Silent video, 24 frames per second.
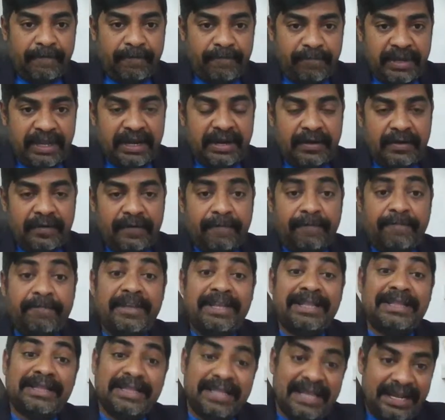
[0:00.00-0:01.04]
when
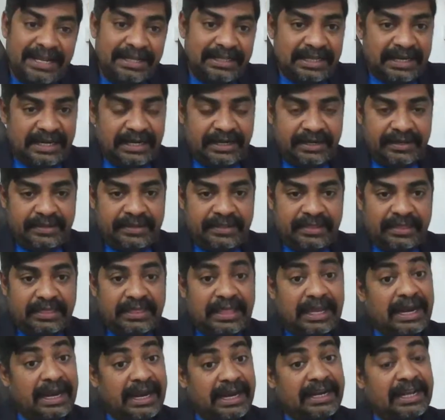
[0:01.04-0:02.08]
we think that
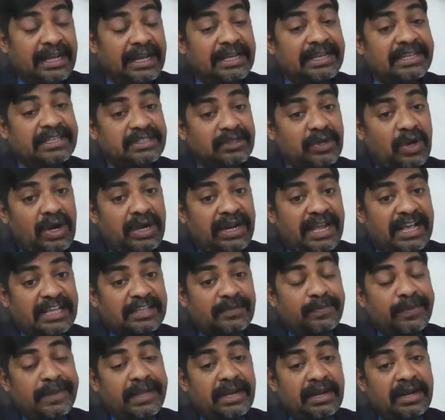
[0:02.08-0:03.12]
the data is not
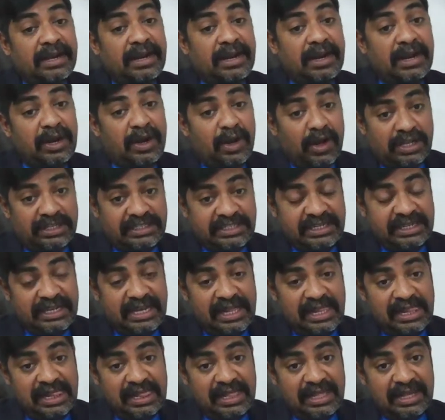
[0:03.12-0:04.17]
as per
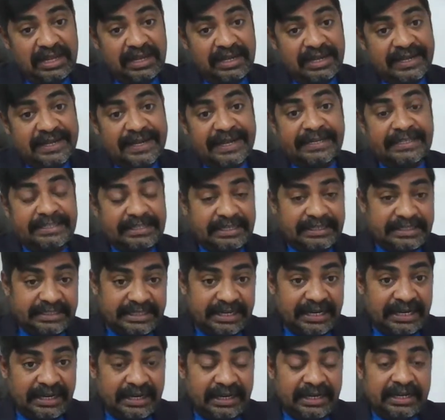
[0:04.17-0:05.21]
logical,
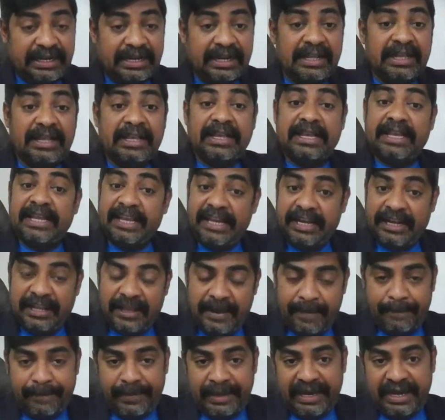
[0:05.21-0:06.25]
consistent,
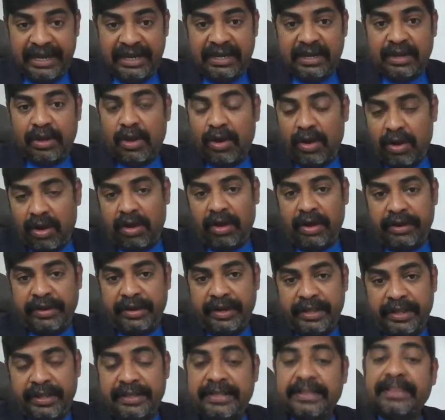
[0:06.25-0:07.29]
incomplete,
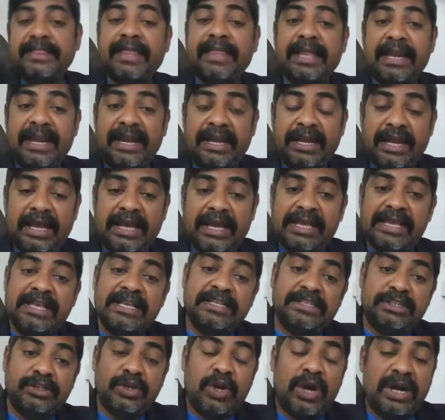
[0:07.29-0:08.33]
or the data
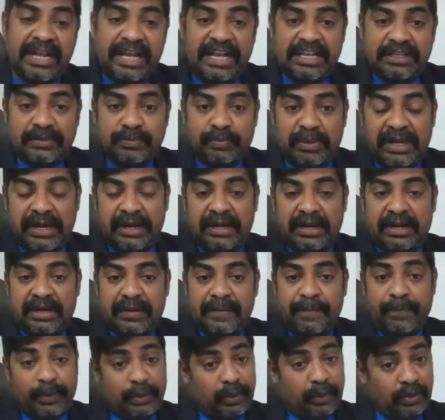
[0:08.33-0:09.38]
is not as per
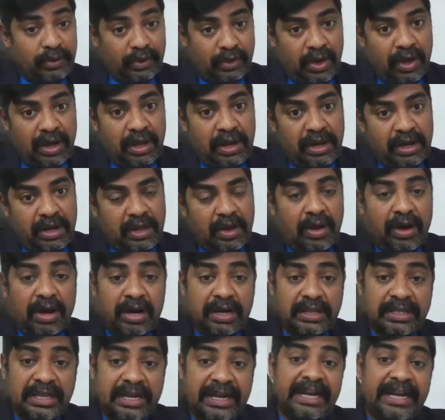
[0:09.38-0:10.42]
protocol,
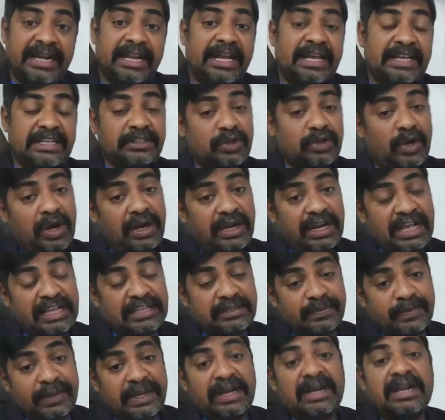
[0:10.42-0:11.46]
or the data is not
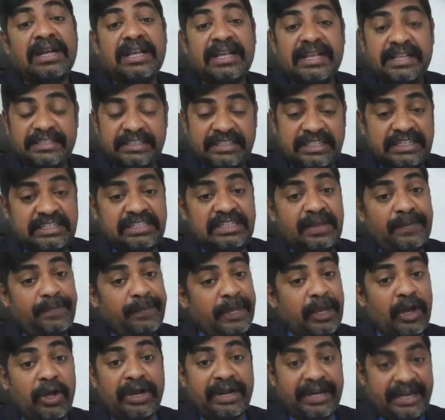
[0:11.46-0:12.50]
as per
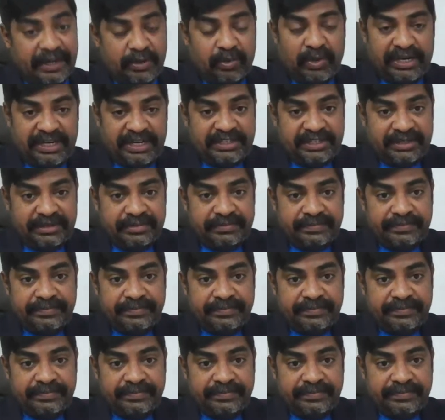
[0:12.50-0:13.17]
GCP or regulation.